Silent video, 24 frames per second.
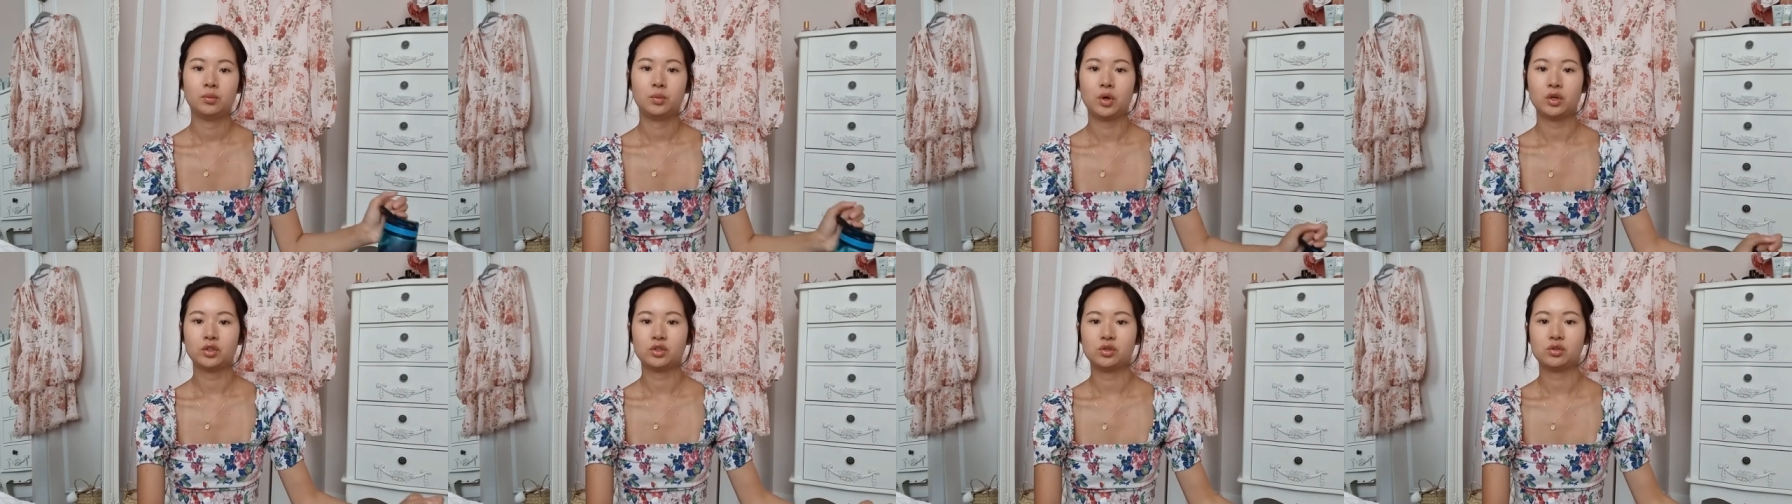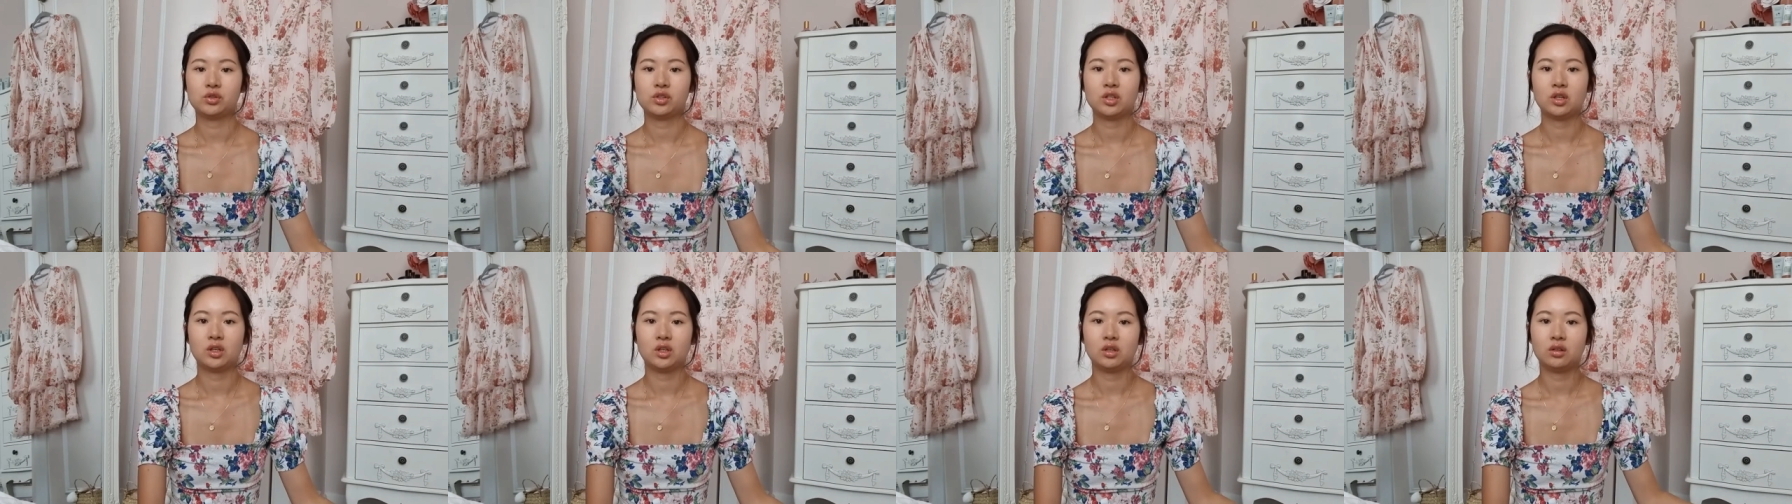bottle
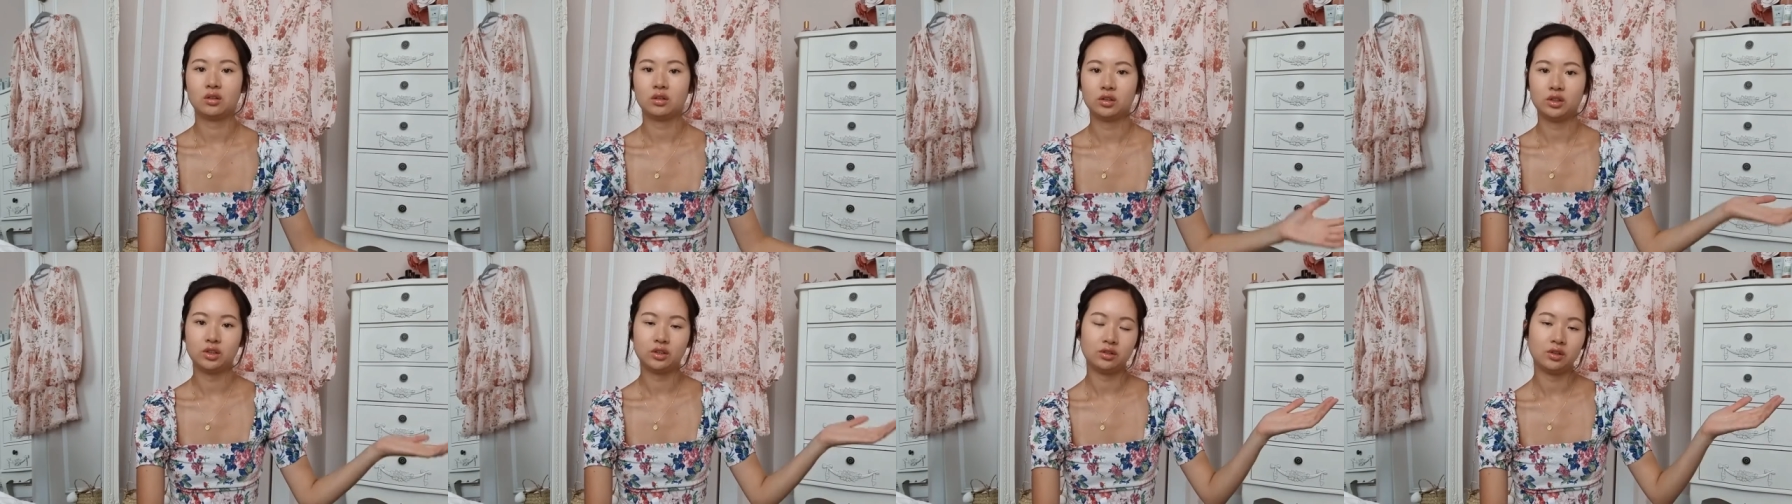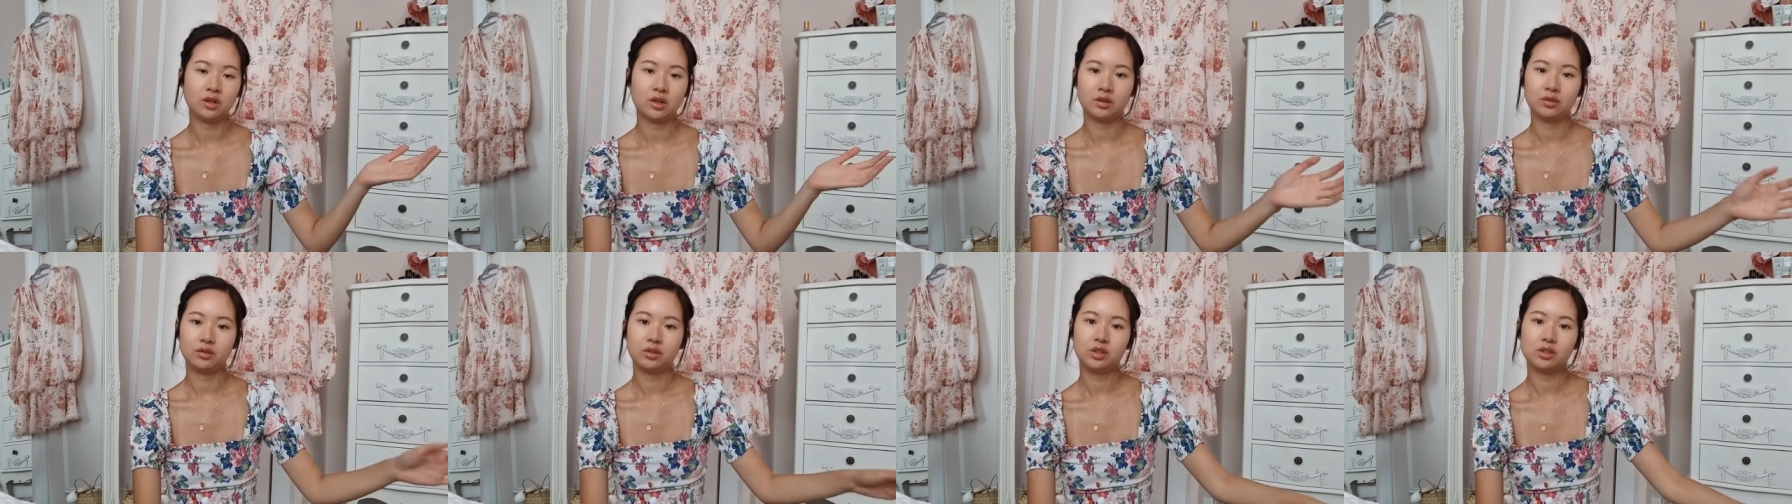so you're, you
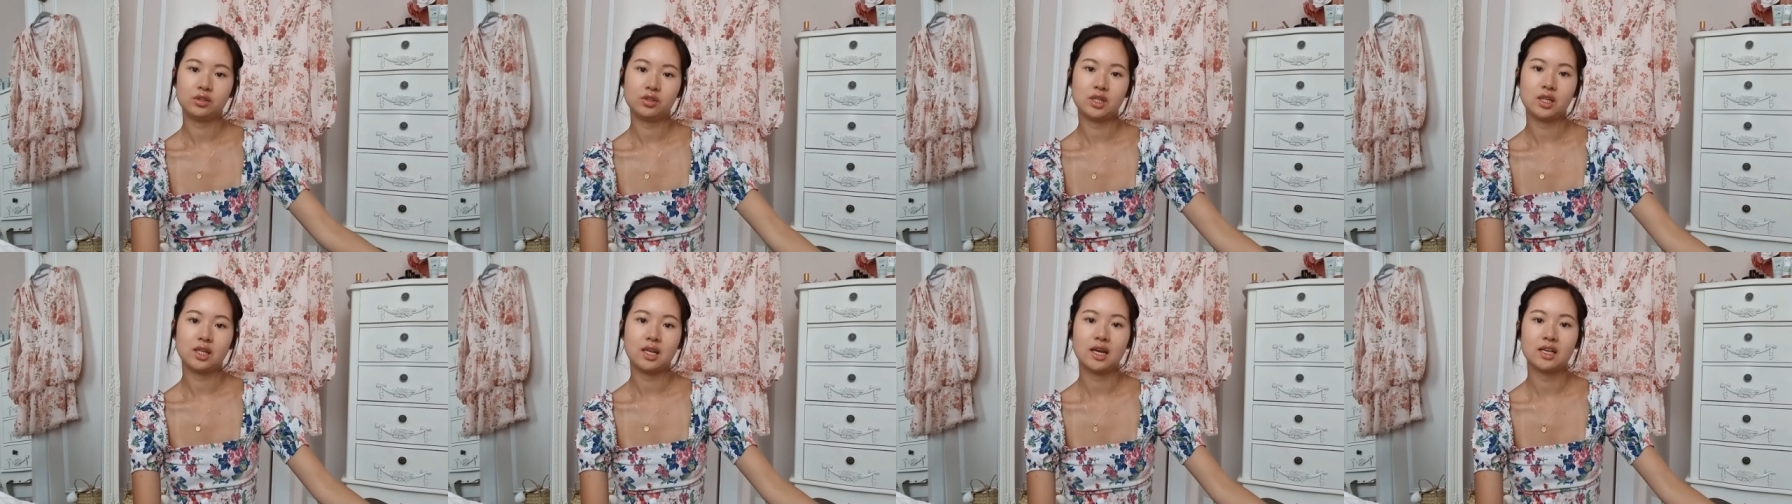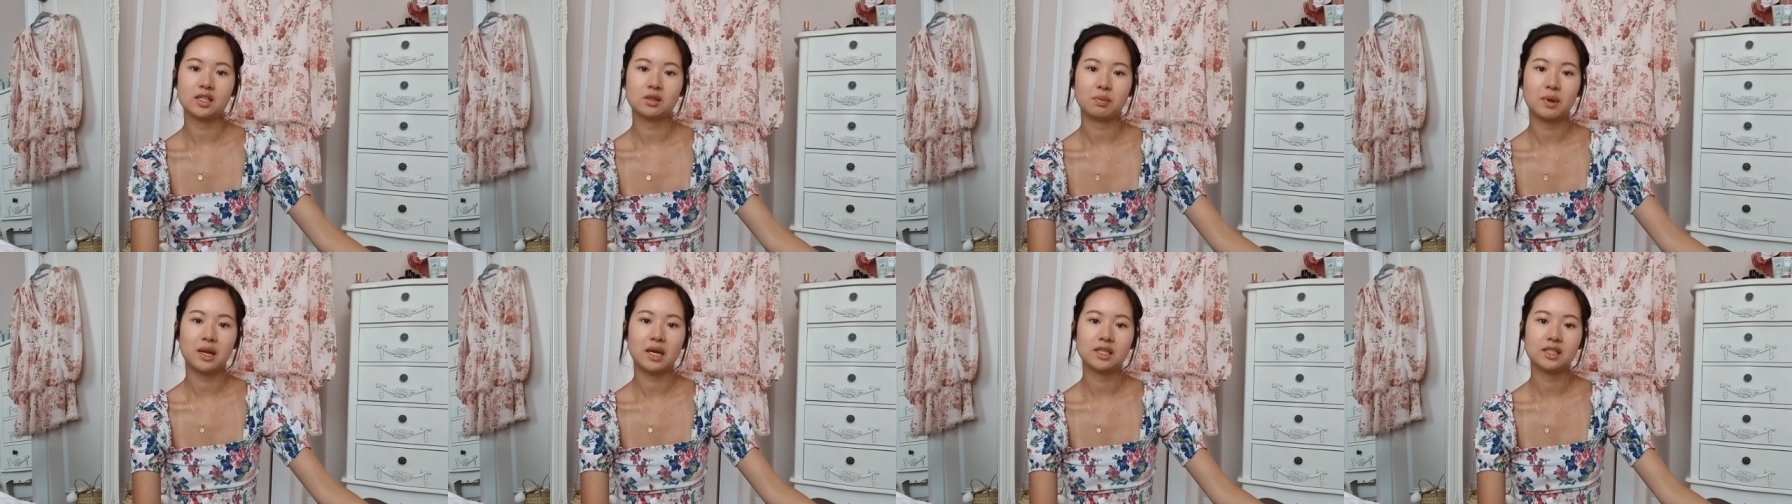know, using
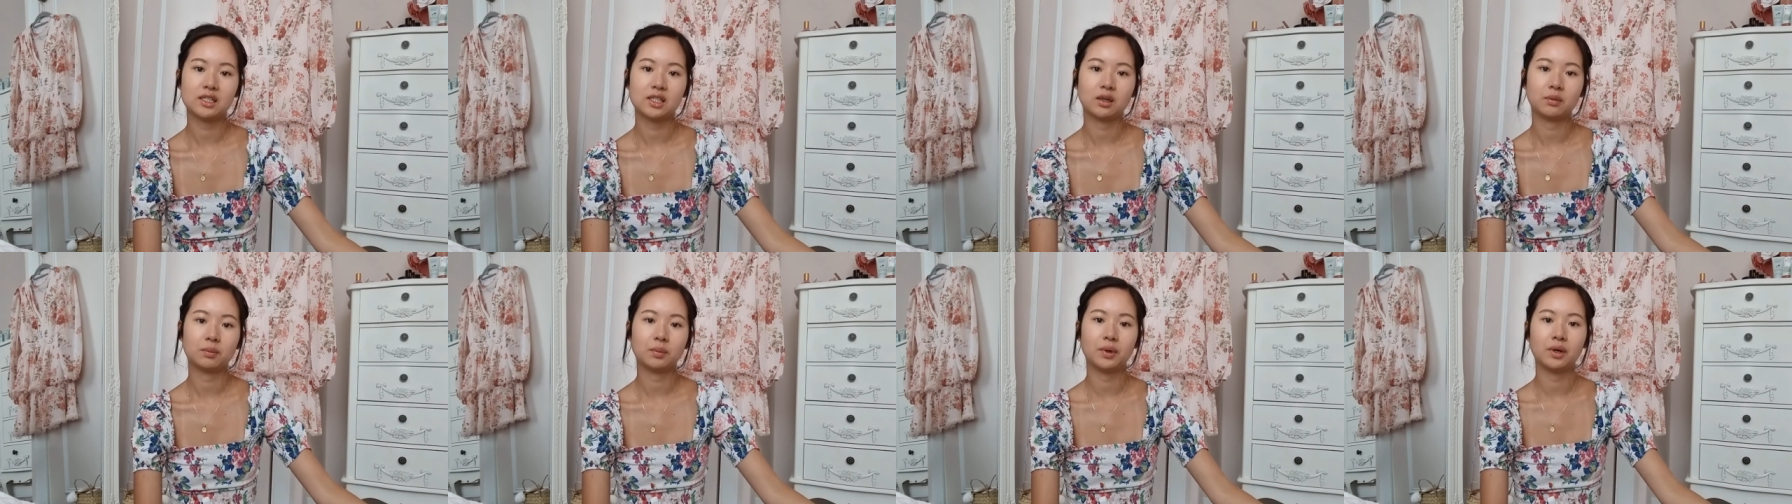less plastic.